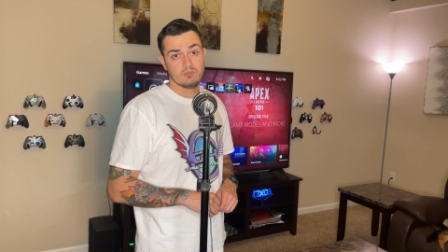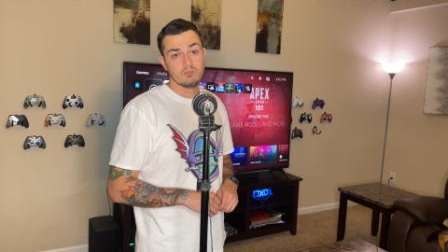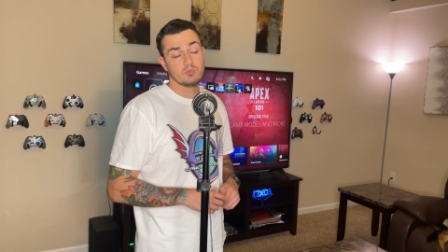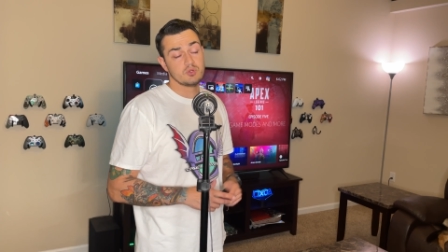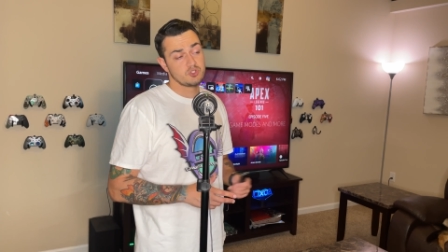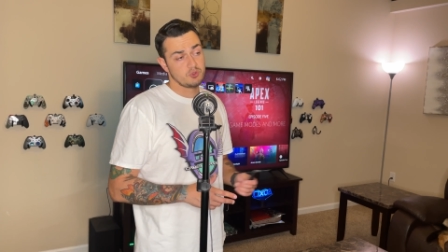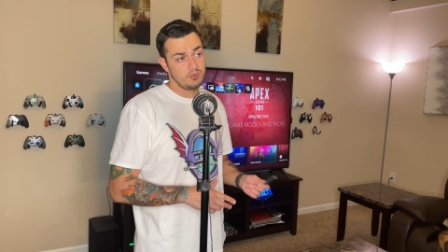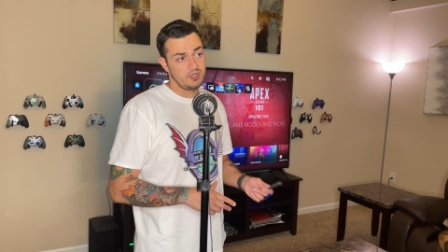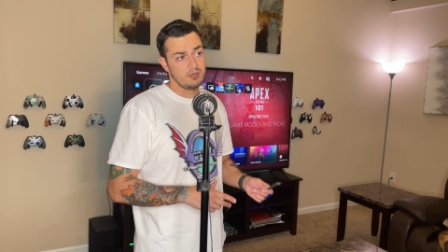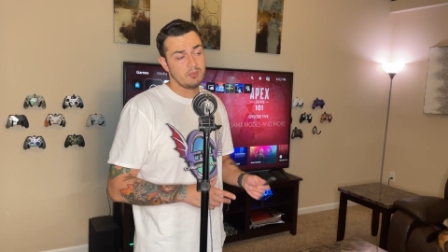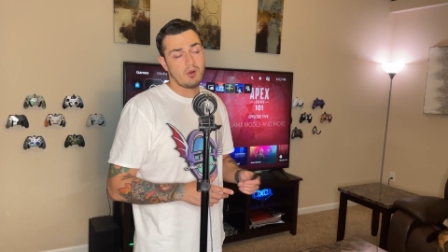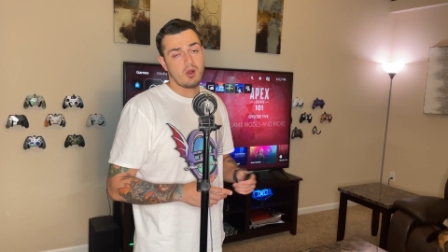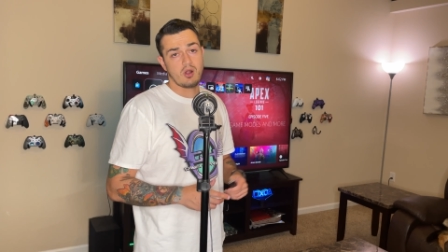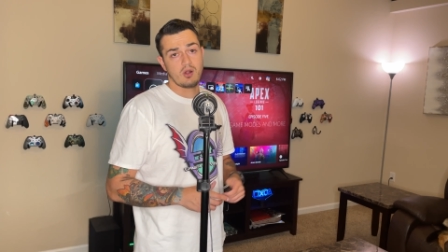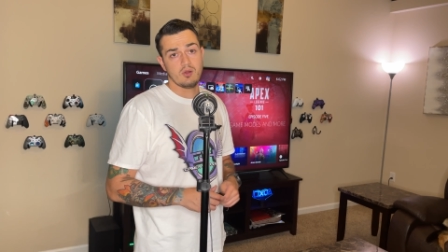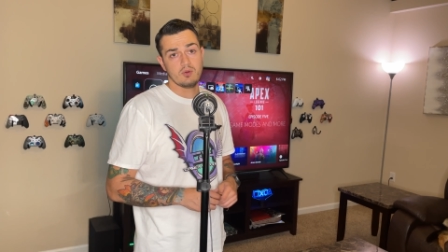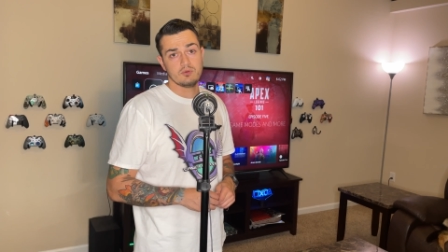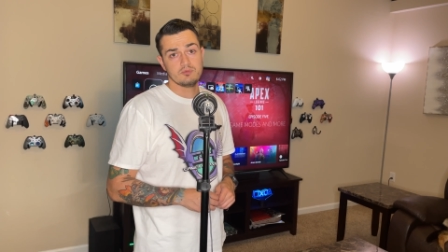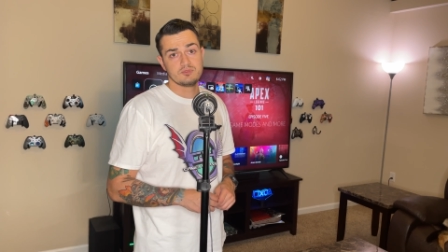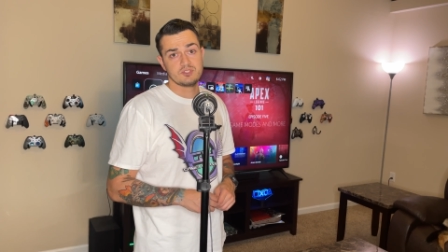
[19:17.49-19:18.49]
which will be
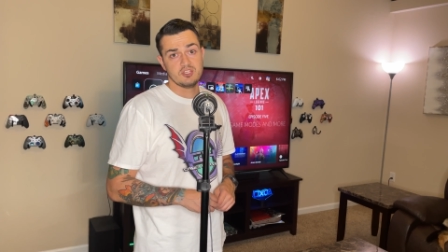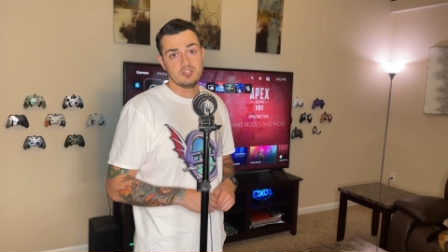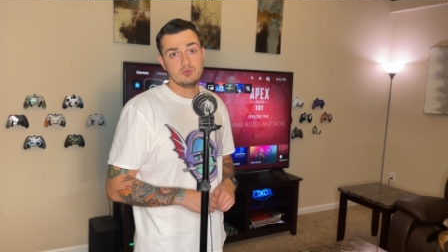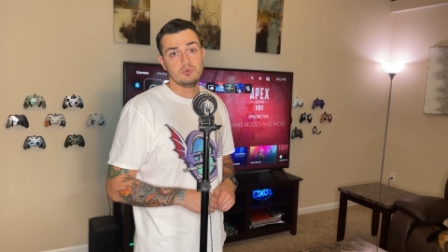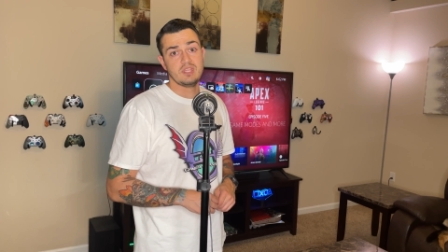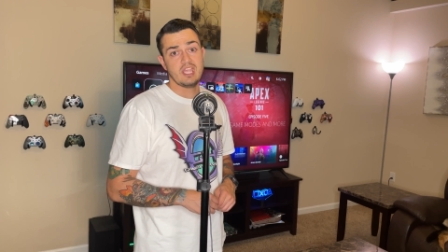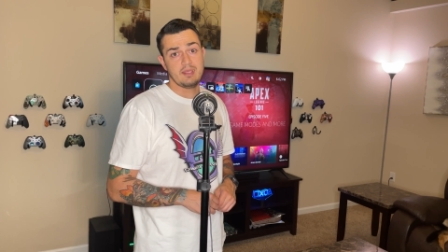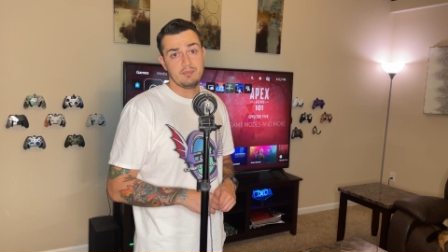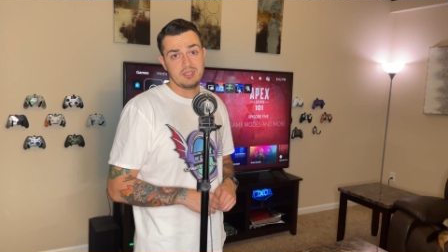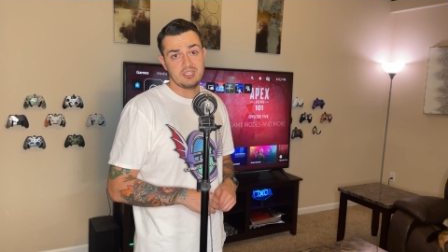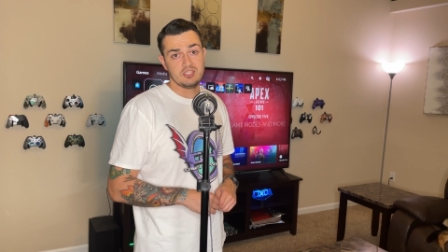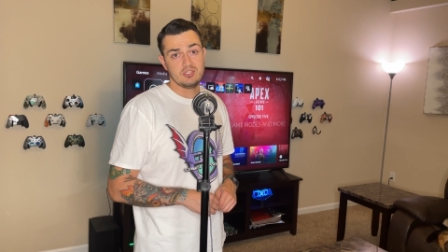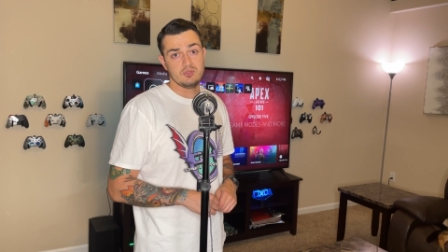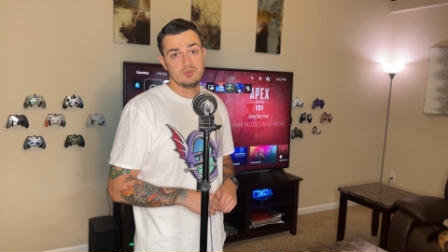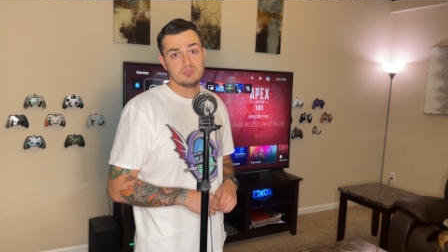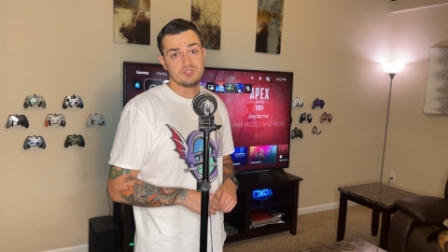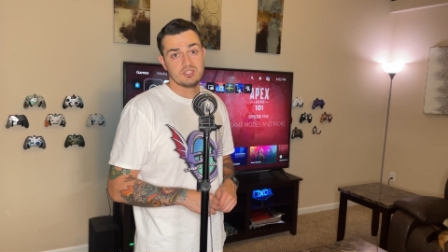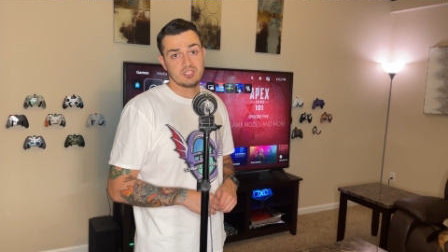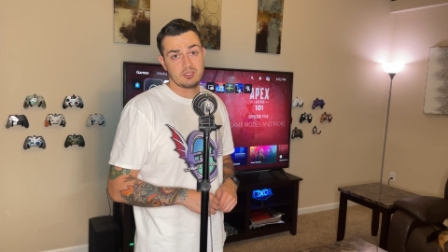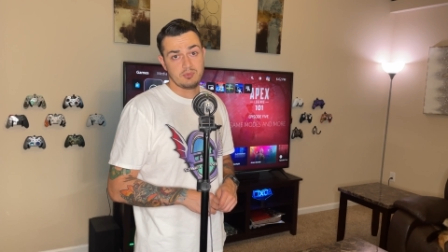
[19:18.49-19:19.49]
tomorrow, because I do gaming
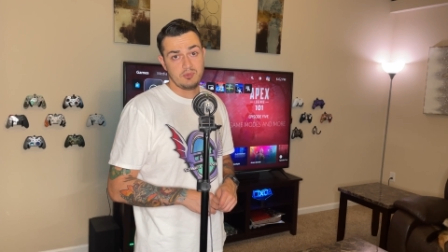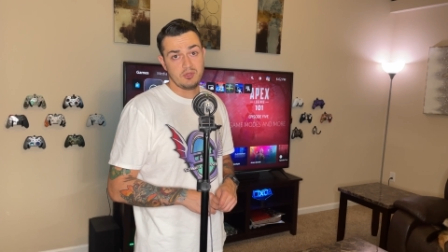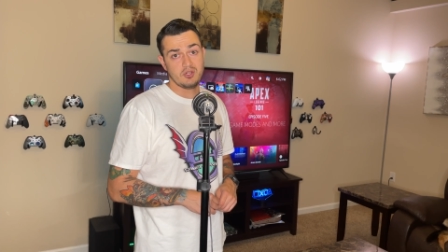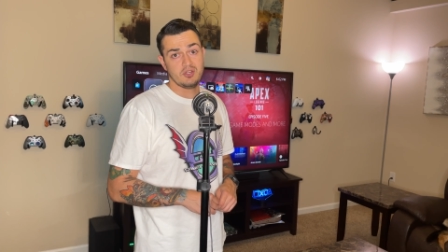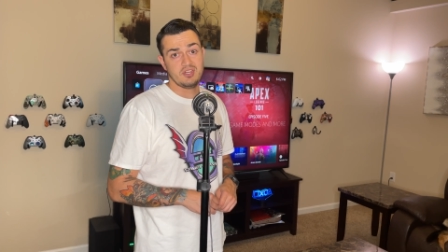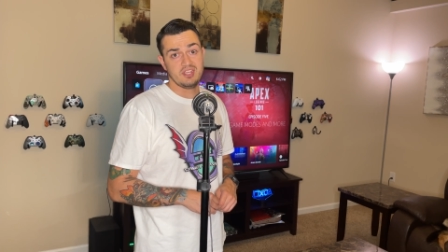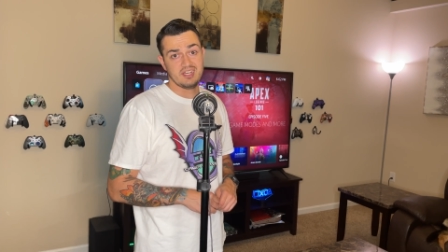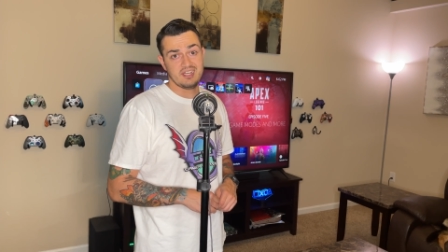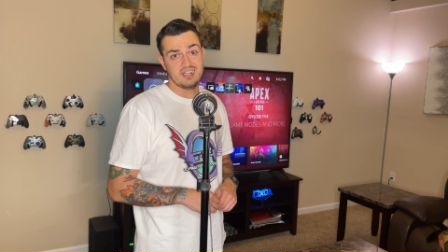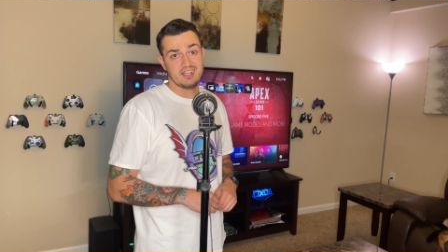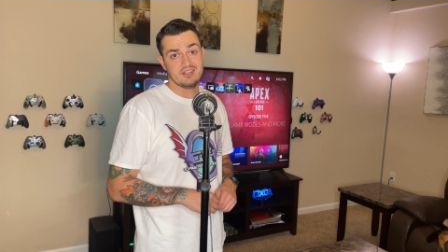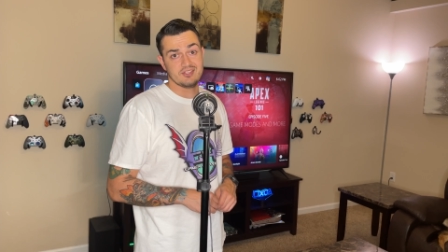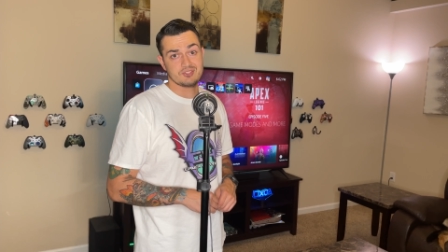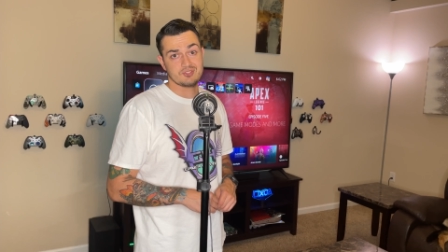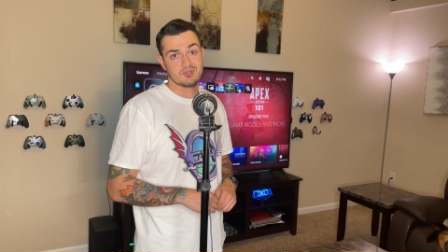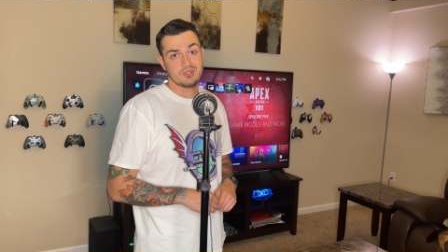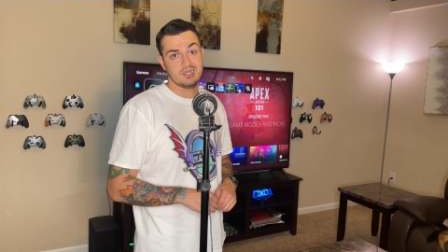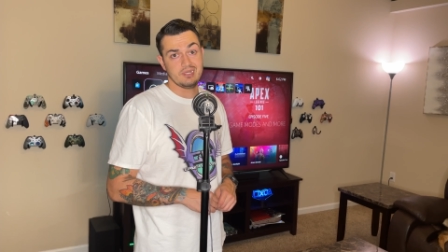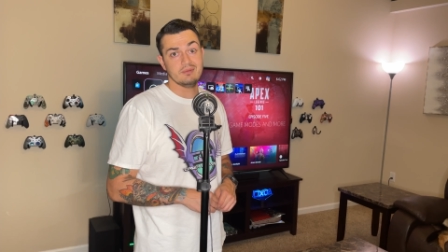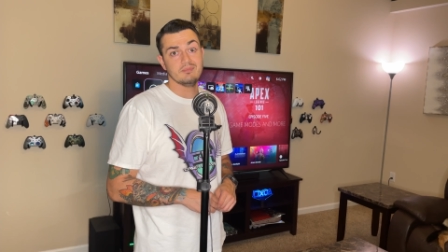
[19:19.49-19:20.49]
news in the community and
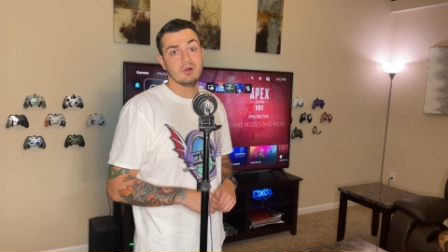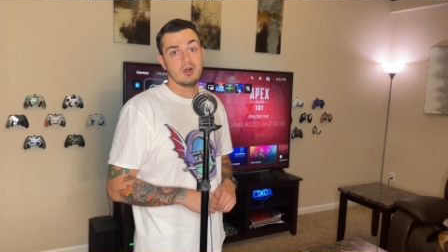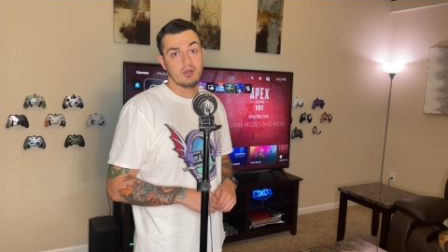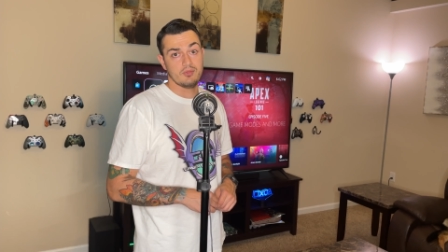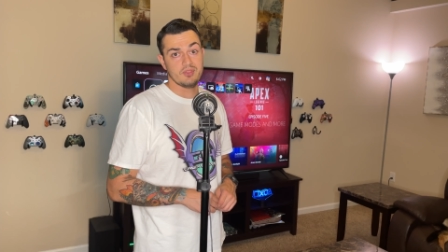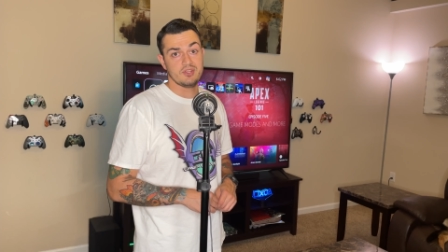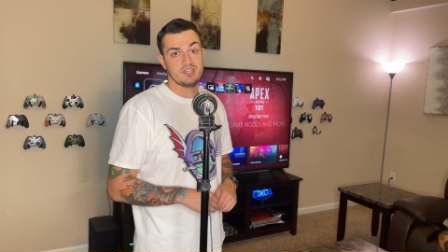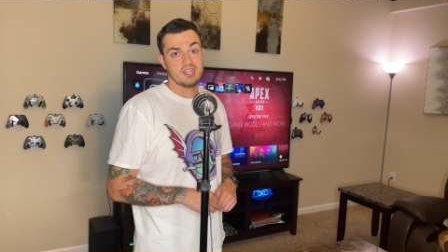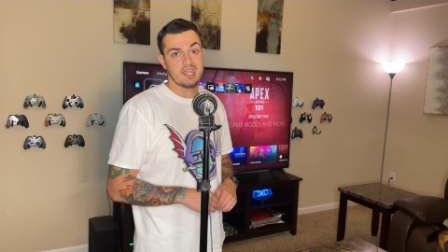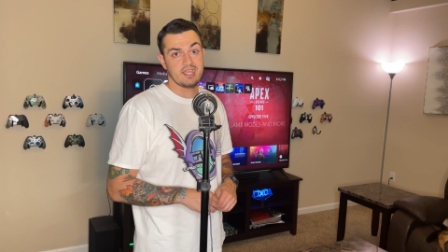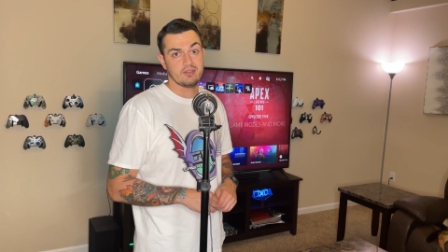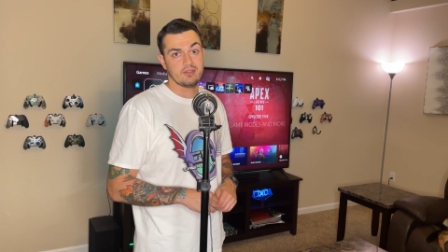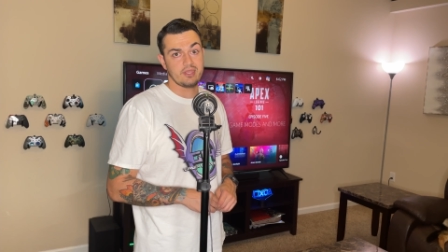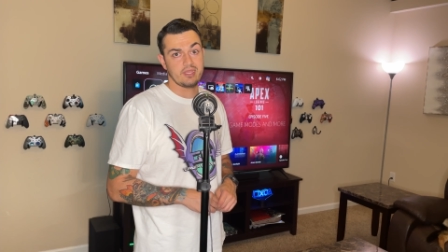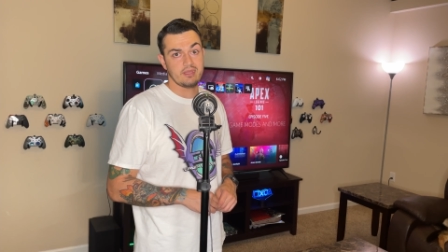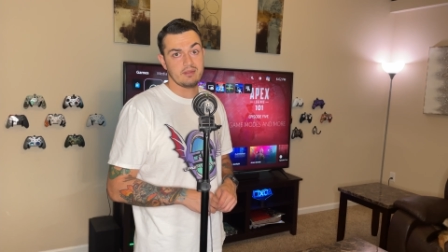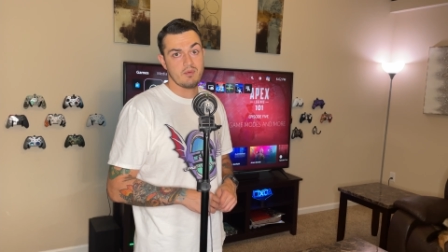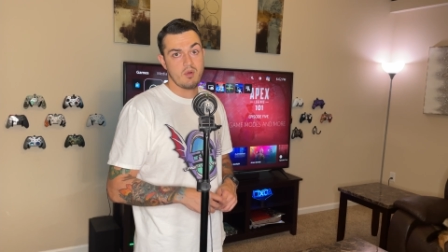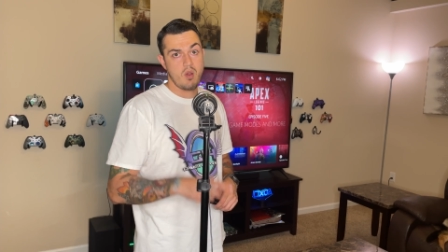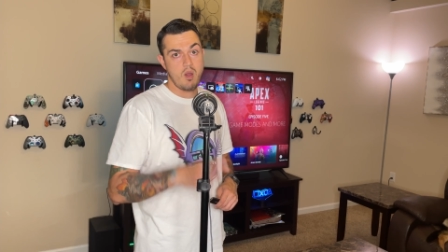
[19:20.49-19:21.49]
industry on the daily.